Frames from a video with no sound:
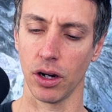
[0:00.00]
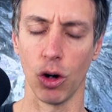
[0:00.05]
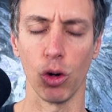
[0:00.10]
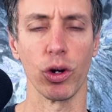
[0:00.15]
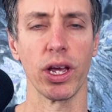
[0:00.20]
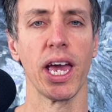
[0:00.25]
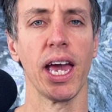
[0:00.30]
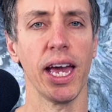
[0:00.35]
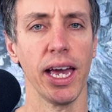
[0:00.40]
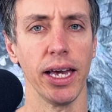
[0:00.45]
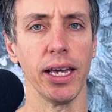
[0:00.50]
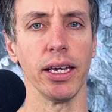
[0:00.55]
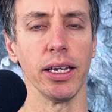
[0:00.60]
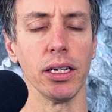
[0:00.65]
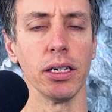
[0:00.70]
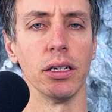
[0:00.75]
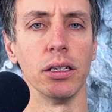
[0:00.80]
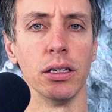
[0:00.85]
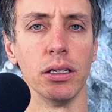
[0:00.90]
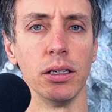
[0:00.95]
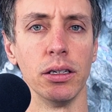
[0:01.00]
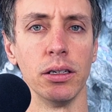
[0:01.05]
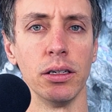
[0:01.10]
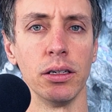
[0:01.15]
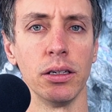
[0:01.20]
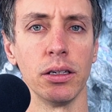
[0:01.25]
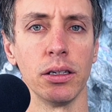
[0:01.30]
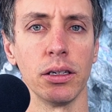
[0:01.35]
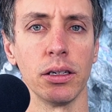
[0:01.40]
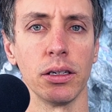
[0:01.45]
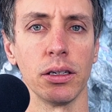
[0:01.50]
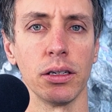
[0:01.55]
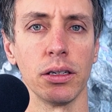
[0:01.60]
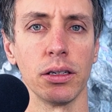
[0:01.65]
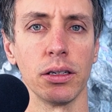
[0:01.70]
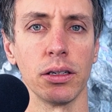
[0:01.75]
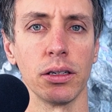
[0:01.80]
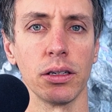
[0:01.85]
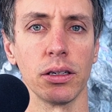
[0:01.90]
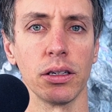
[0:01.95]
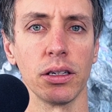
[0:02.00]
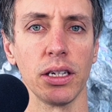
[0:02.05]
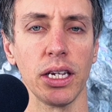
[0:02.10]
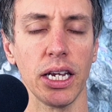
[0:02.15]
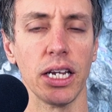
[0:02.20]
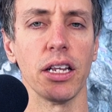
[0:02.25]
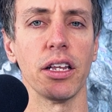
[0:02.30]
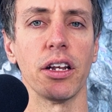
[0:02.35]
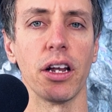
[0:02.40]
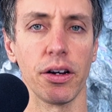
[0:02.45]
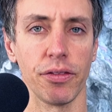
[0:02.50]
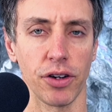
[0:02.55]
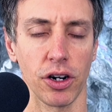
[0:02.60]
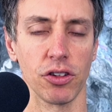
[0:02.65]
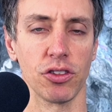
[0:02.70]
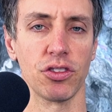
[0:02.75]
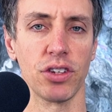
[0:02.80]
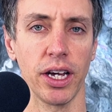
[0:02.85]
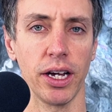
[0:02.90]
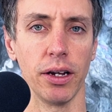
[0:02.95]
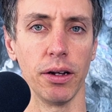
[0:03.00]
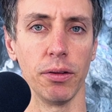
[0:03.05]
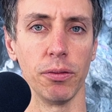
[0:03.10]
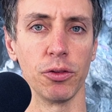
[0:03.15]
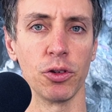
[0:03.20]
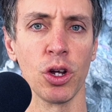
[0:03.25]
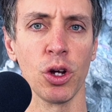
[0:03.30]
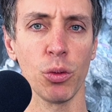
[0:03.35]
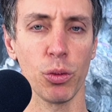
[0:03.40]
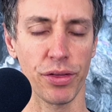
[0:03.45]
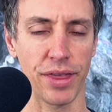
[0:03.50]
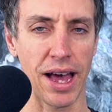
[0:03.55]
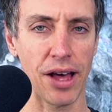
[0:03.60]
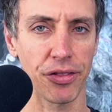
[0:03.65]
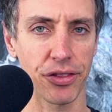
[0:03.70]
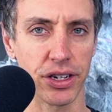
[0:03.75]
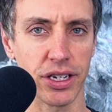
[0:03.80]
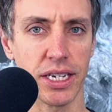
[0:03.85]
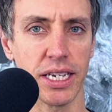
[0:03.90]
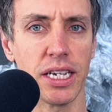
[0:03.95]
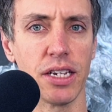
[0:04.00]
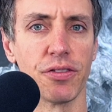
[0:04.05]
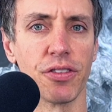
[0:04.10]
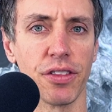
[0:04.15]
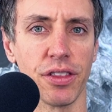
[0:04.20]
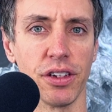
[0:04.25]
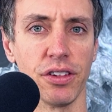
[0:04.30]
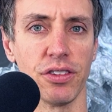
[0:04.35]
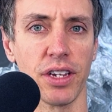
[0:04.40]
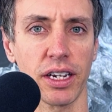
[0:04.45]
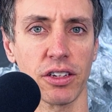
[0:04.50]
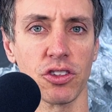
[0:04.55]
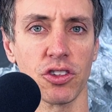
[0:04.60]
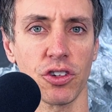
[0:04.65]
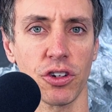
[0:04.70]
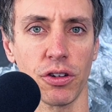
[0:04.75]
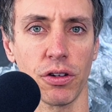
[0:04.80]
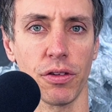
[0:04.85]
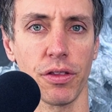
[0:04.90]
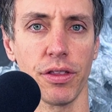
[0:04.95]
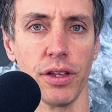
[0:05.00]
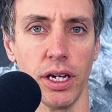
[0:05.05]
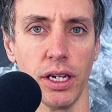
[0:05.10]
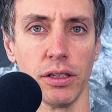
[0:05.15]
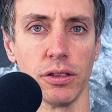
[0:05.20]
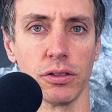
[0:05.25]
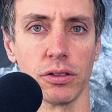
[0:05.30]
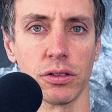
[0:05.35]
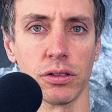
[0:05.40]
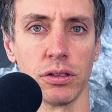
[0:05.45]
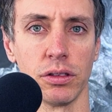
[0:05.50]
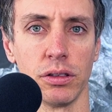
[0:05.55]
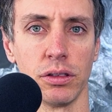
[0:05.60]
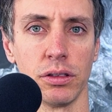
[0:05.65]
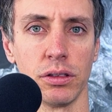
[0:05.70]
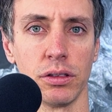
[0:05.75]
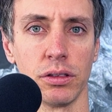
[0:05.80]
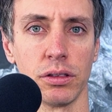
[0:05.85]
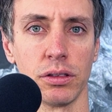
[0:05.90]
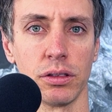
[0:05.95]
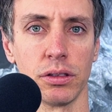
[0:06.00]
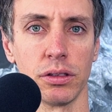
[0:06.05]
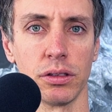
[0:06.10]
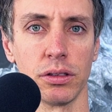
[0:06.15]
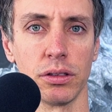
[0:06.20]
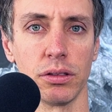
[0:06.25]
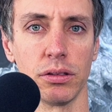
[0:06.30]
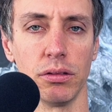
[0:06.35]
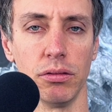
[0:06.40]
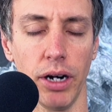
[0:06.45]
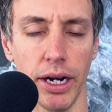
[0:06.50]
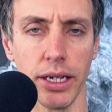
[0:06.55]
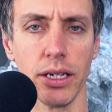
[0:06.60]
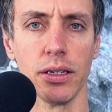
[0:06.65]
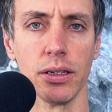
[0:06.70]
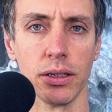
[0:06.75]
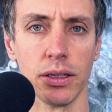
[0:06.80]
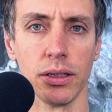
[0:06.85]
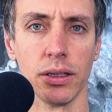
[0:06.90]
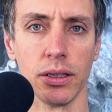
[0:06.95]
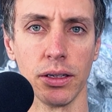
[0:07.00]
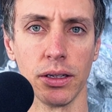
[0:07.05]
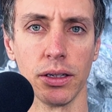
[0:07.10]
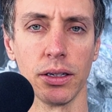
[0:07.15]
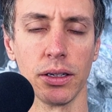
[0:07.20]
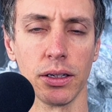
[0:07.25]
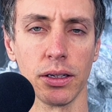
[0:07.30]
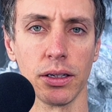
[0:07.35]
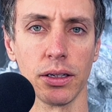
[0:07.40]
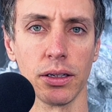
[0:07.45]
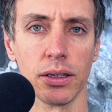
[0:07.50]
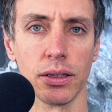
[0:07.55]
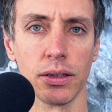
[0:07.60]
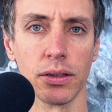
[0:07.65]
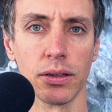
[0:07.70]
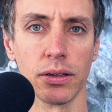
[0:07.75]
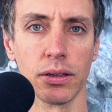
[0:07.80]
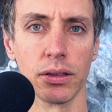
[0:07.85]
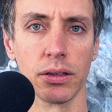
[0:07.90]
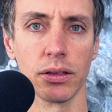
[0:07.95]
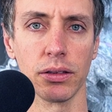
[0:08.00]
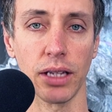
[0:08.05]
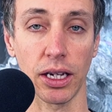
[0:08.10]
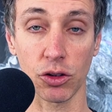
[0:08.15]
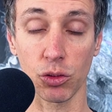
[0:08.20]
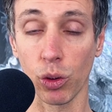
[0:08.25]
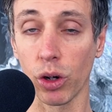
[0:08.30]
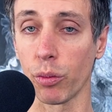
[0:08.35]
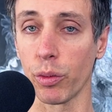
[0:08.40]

okay in and of ourselves without the need for these external things? Right? That's